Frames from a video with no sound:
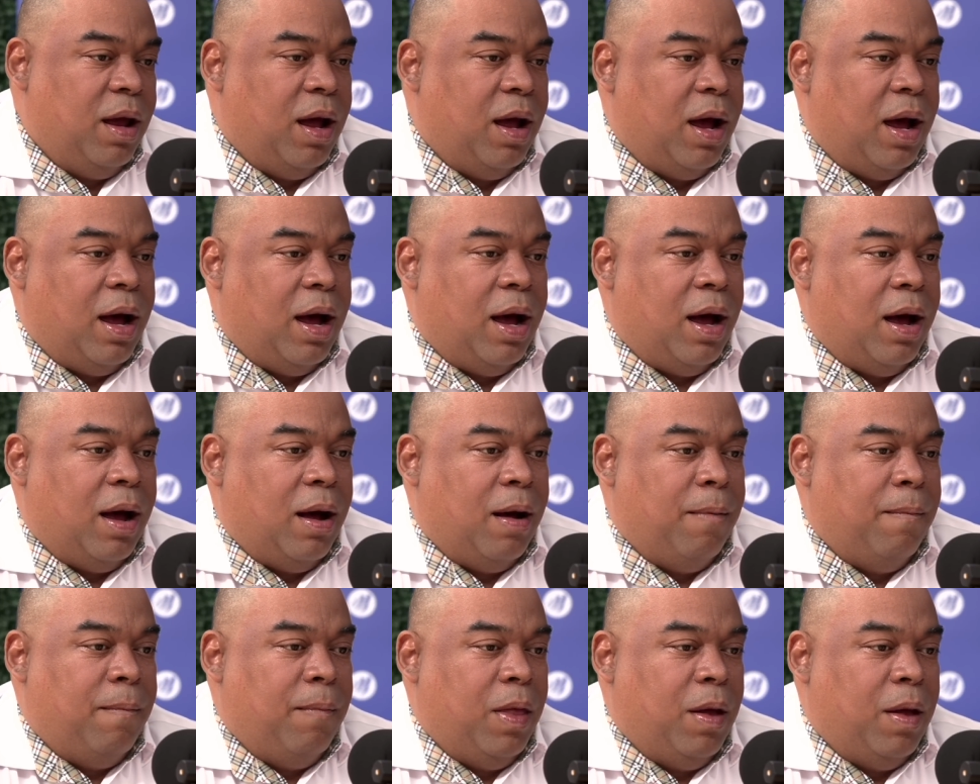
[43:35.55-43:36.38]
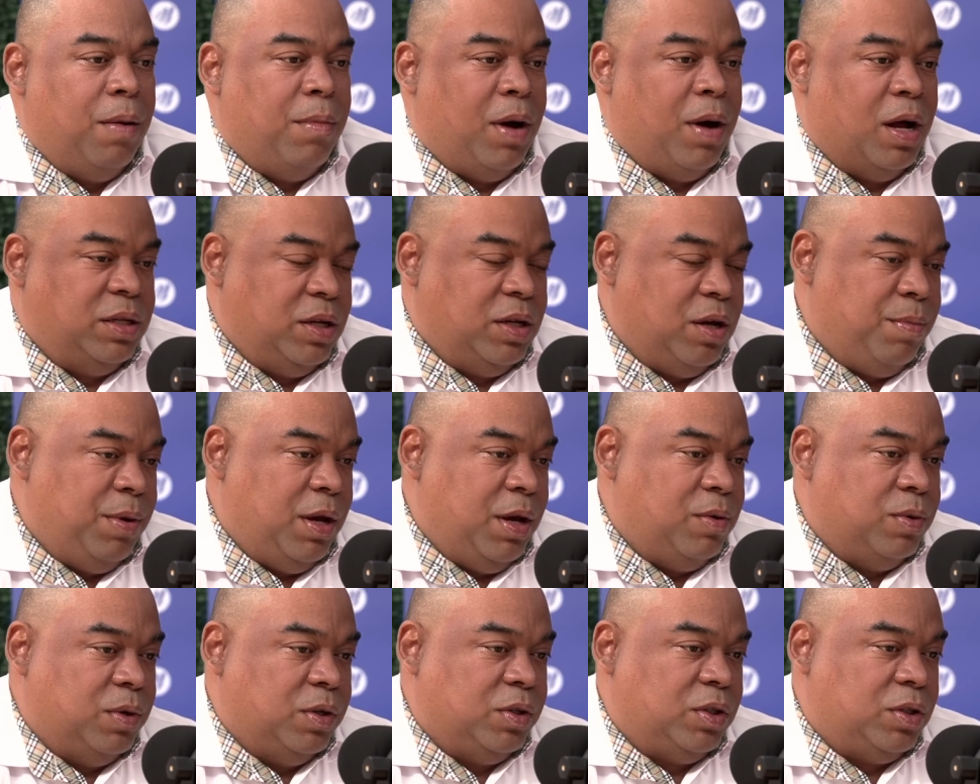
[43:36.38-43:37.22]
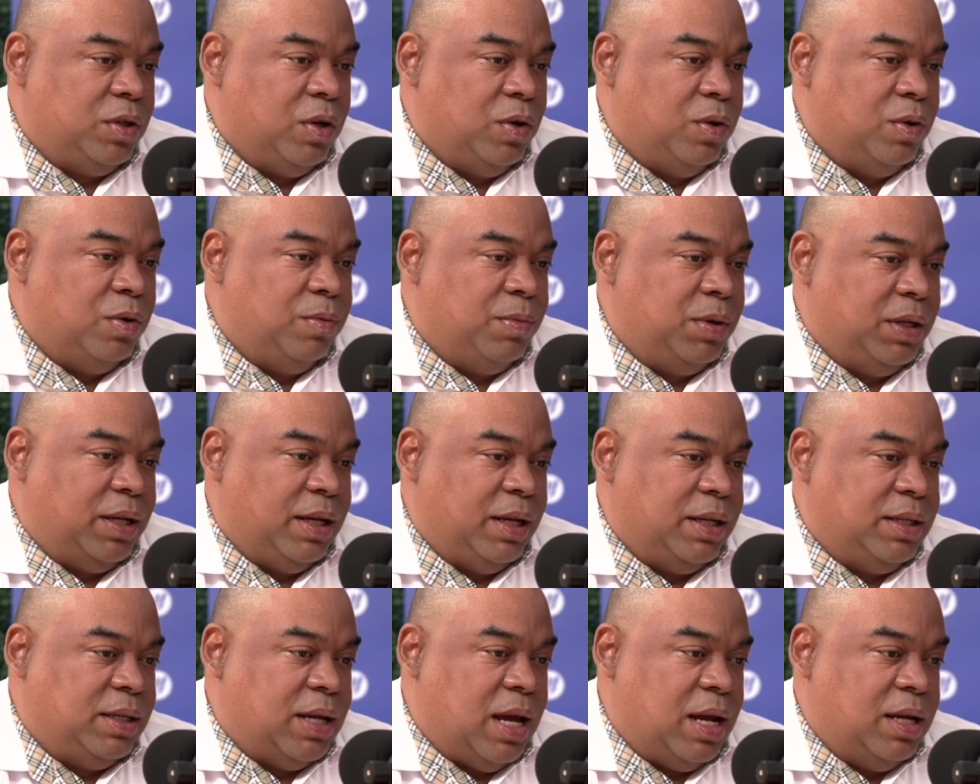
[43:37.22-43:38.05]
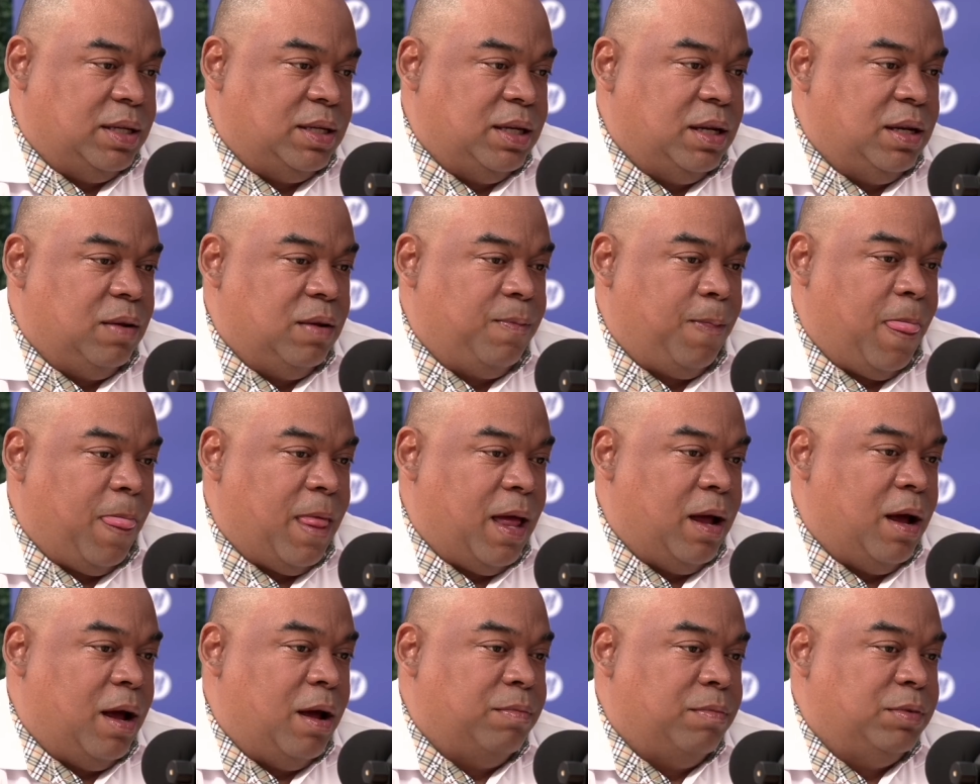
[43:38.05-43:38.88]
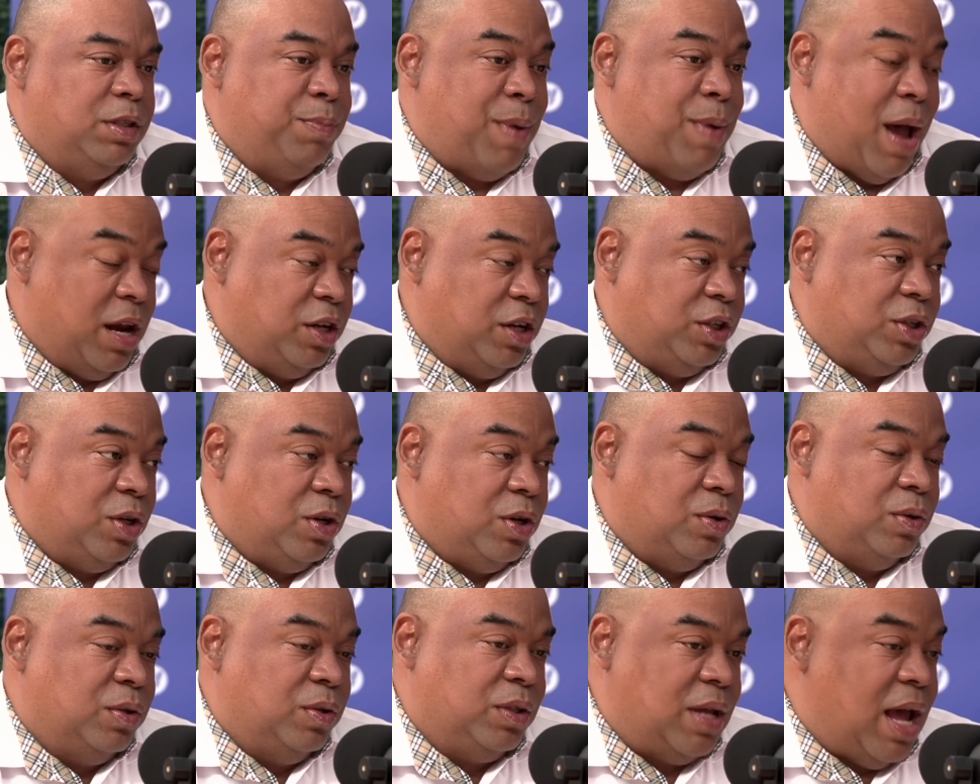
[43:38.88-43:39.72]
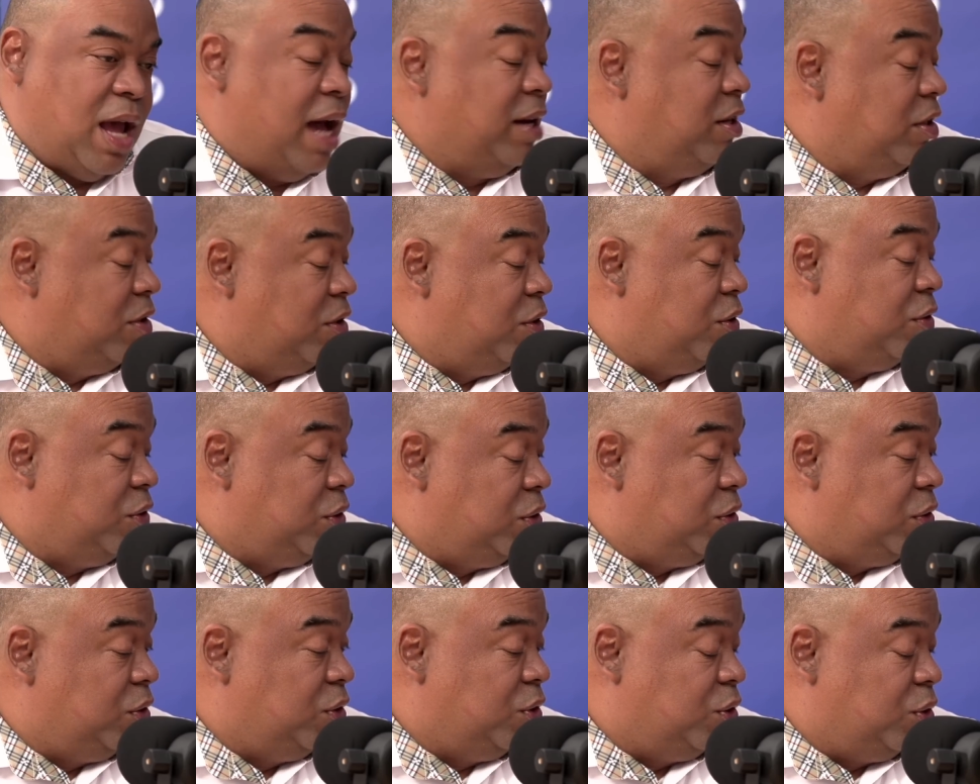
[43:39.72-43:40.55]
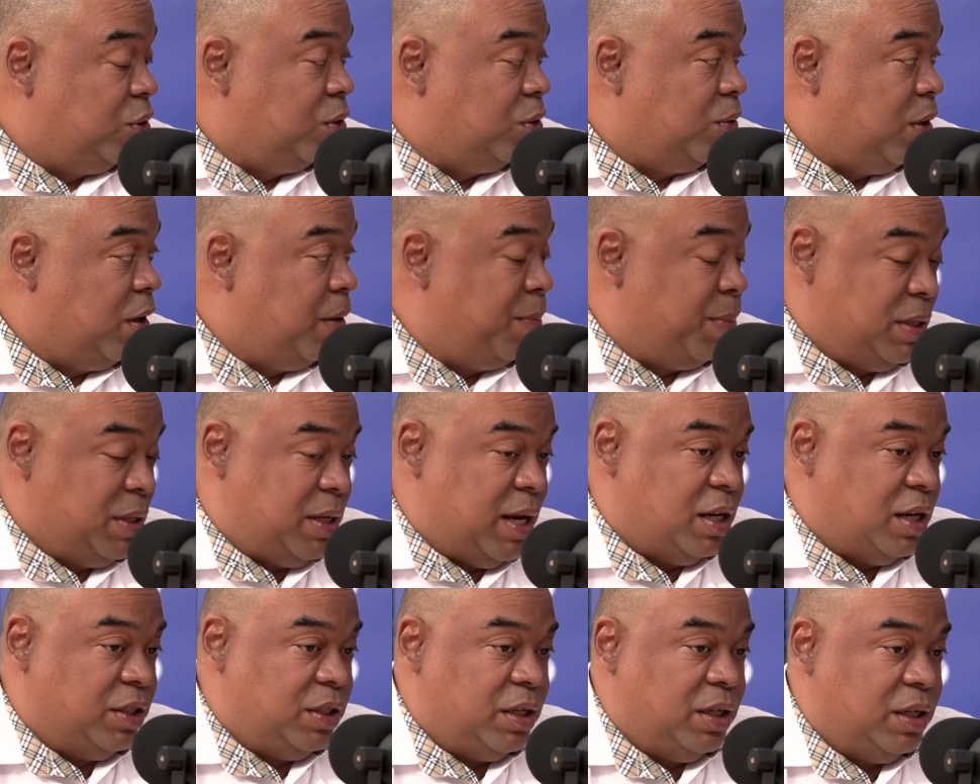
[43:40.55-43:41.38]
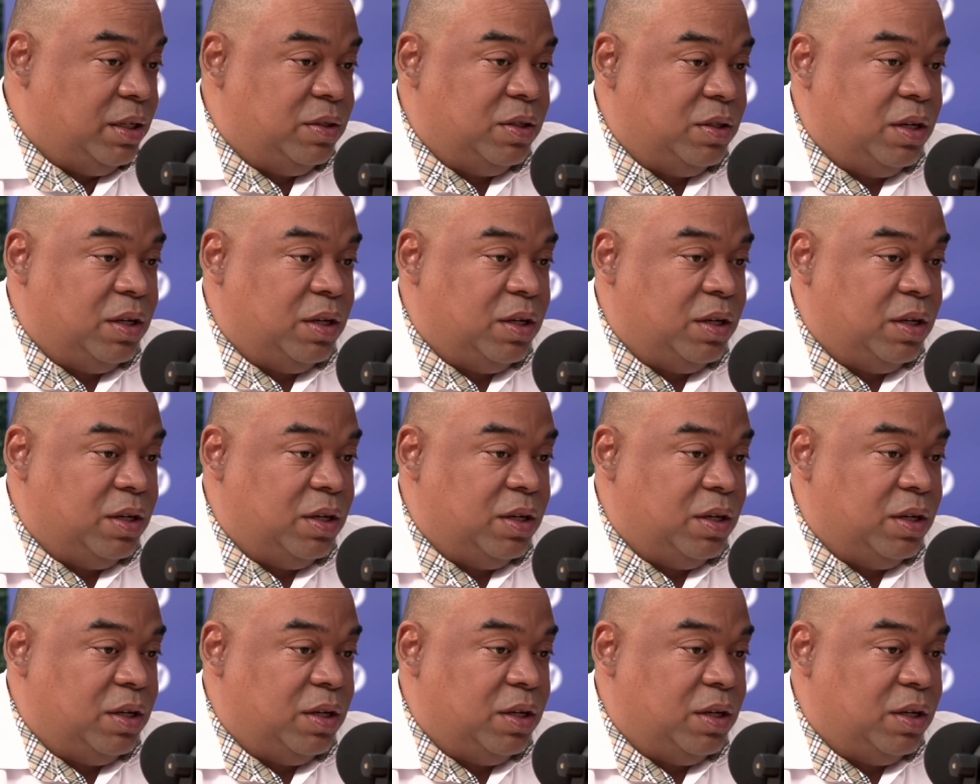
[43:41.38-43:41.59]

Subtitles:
Montego Bay was slow but exciting. Spanish Town started to show what the potential is.